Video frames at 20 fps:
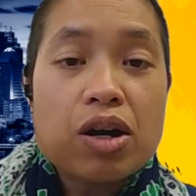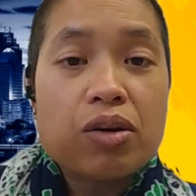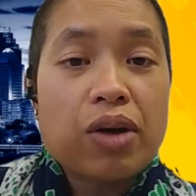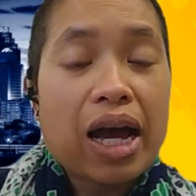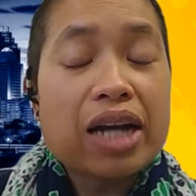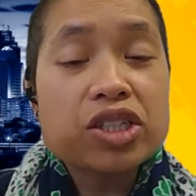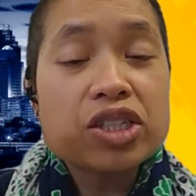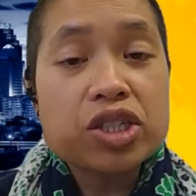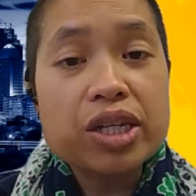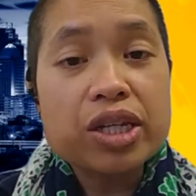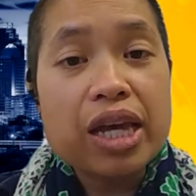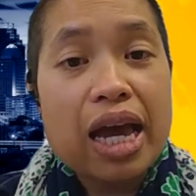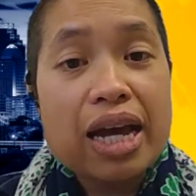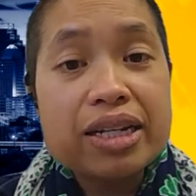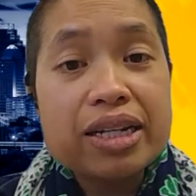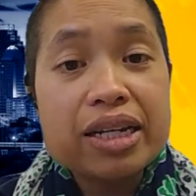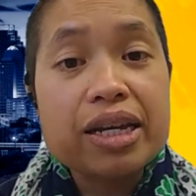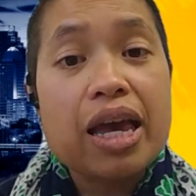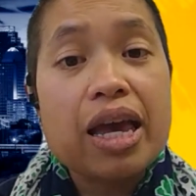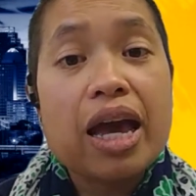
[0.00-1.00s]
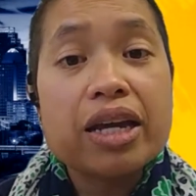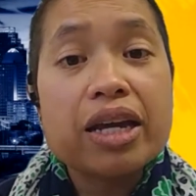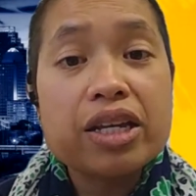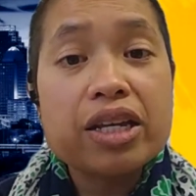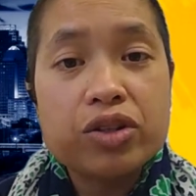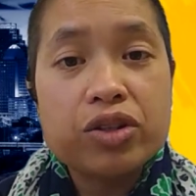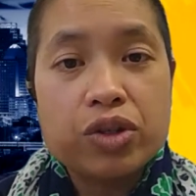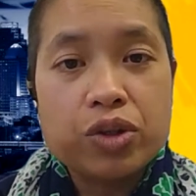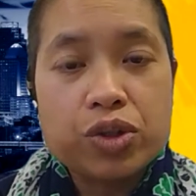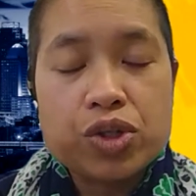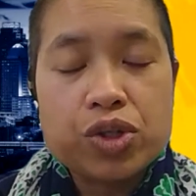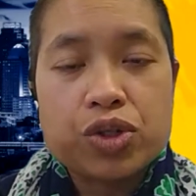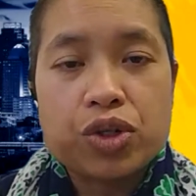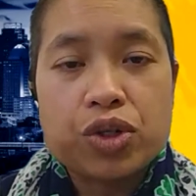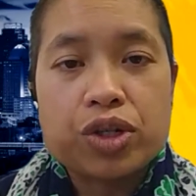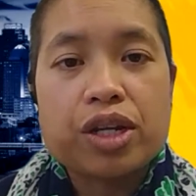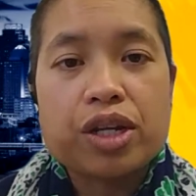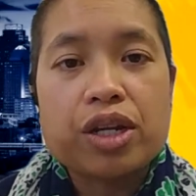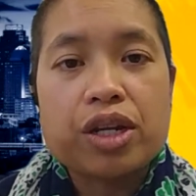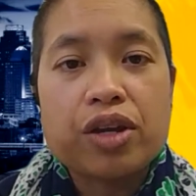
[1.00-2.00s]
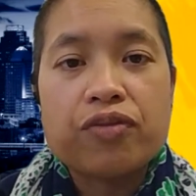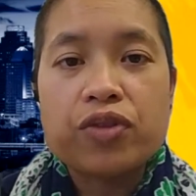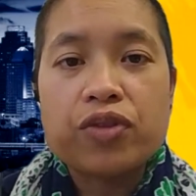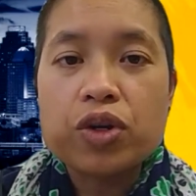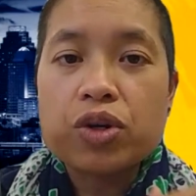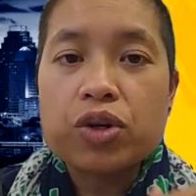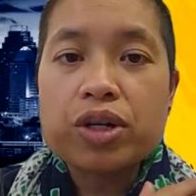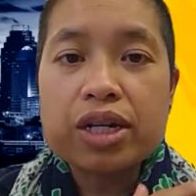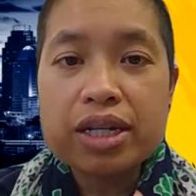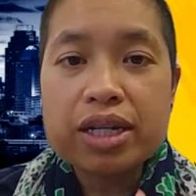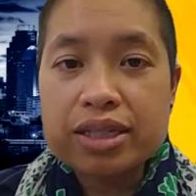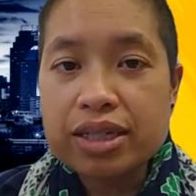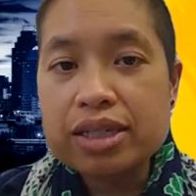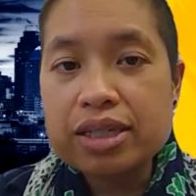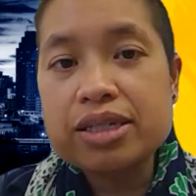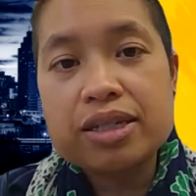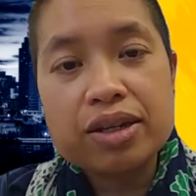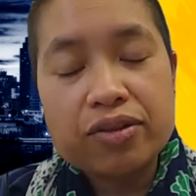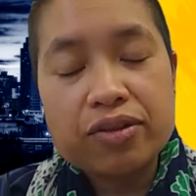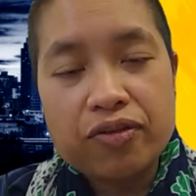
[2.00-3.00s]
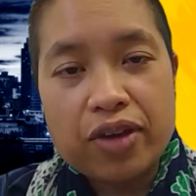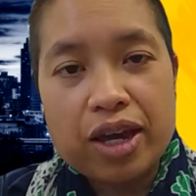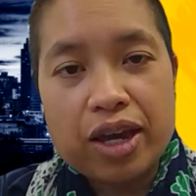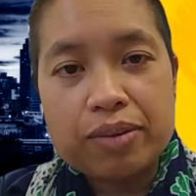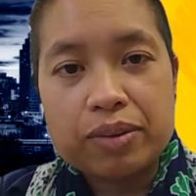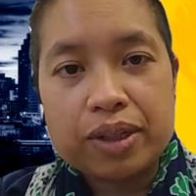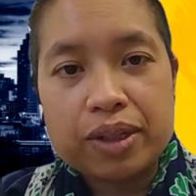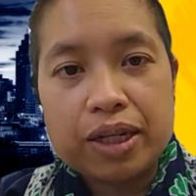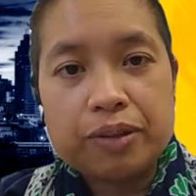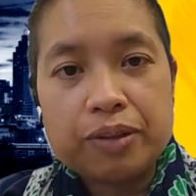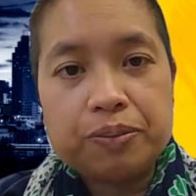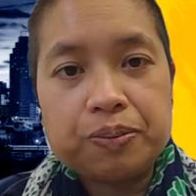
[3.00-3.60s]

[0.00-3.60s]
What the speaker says: actually adding any new student, if you're an existing family,